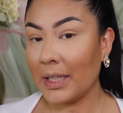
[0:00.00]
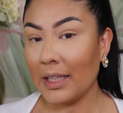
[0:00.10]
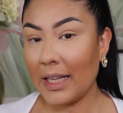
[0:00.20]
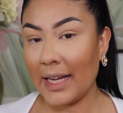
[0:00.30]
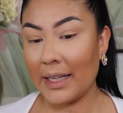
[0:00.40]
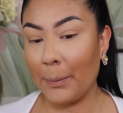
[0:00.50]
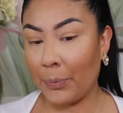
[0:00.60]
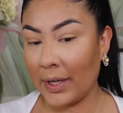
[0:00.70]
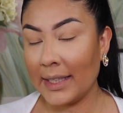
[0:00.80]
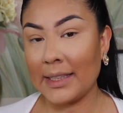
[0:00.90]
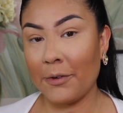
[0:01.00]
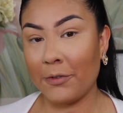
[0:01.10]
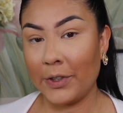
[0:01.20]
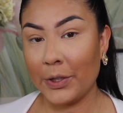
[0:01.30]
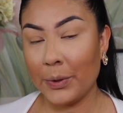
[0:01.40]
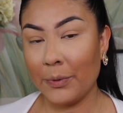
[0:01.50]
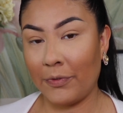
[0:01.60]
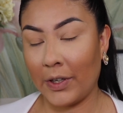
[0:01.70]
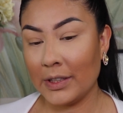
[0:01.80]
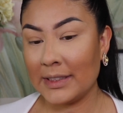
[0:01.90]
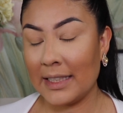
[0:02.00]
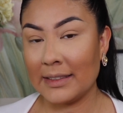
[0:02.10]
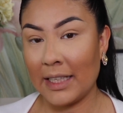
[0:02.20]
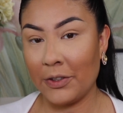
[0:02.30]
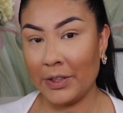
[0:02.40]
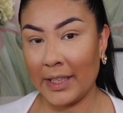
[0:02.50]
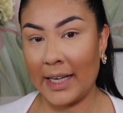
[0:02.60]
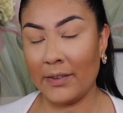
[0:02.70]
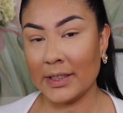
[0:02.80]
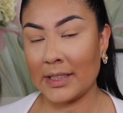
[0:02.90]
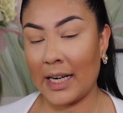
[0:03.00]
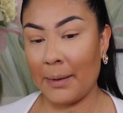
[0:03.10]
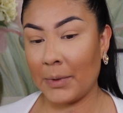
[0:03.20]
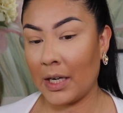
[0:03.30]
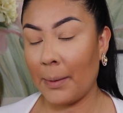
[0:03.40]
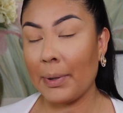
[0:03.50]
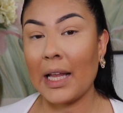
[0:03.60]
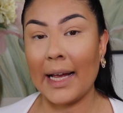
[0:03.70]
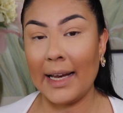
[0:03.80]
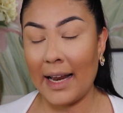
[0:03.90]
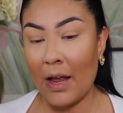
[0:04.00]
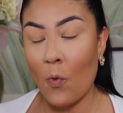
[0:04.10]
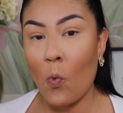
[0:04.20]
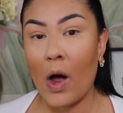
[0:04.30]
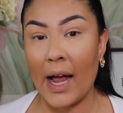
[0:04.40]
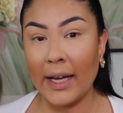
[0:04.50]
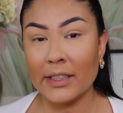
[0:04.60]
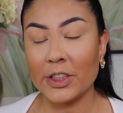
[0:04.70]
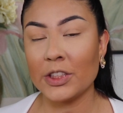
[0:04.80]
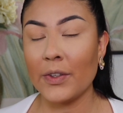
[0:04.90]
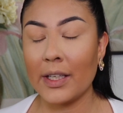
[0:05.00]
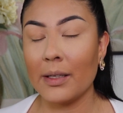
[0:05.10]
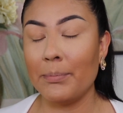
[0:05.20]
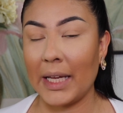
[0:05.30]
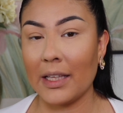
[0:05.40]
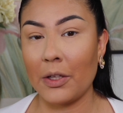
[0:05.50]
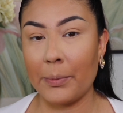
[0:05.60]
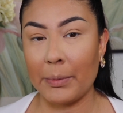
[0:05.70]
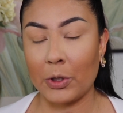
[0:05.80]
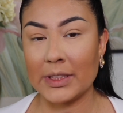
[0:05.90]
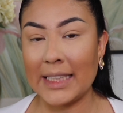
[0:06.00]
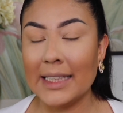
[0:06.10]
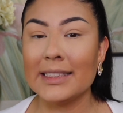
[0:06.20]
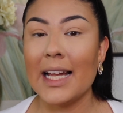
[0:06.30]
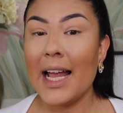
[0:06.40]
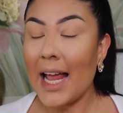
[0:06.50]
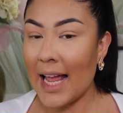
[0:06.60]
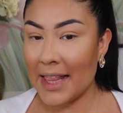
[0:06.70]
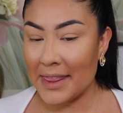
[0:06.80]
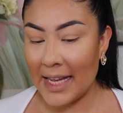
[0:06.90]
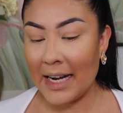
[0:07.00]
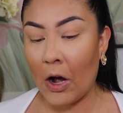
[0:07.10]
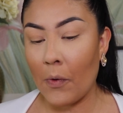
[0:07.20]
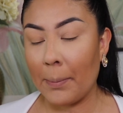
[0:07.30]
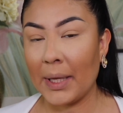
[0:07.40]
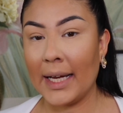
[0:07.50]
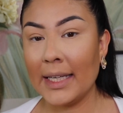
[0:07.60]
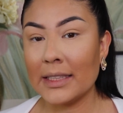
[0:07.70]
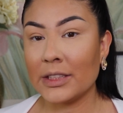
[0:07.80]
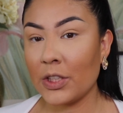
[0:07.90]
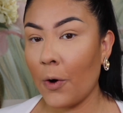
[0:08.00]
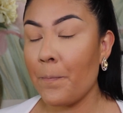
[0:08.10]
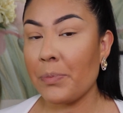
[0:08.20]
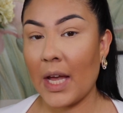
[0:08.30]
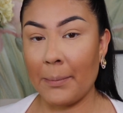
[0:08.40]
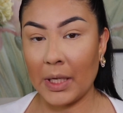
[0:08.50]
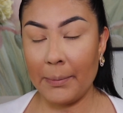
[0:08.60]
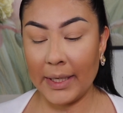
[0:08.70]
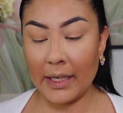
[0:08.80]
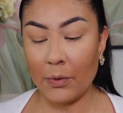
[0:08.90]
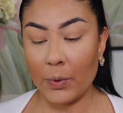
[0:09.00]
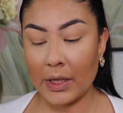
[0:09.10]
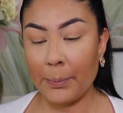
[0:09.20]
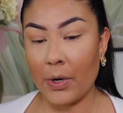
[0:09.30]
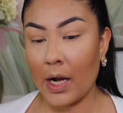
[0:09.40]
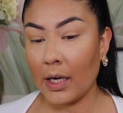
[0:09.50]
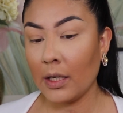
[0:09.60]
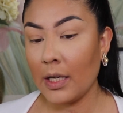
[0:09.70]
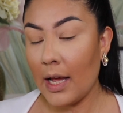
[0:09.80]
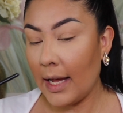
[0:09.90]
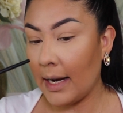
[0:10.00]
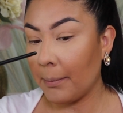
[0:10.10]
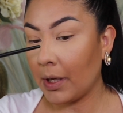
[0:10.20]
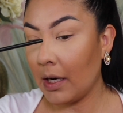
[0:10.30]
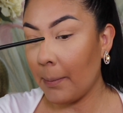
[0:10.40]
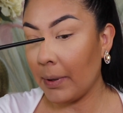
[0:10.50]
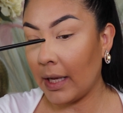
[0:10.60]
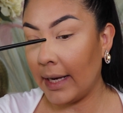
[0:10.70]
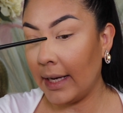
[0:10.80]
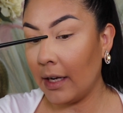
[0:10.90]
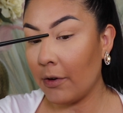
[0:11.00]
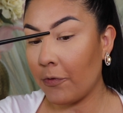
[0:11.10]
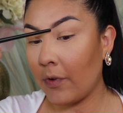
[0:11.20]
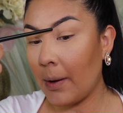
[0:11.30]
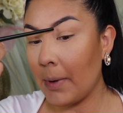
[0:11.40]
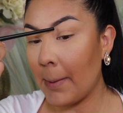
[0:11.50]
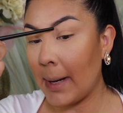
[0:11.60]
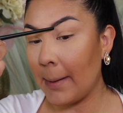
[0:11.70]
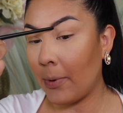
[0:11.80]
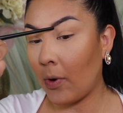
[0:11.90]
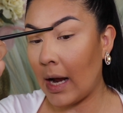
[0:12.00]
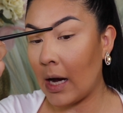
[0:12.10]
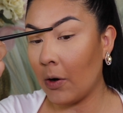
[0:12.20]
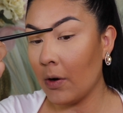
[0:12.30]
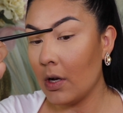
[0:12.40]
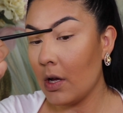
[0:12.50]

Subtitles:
gonna like break it down for you first and tell you the areas that I'm gonna apply it and why, just so it could make a little bit more sense, and then I'll apply it. So I'm gonna begin with the product, and I'm gonna apply it from my brow,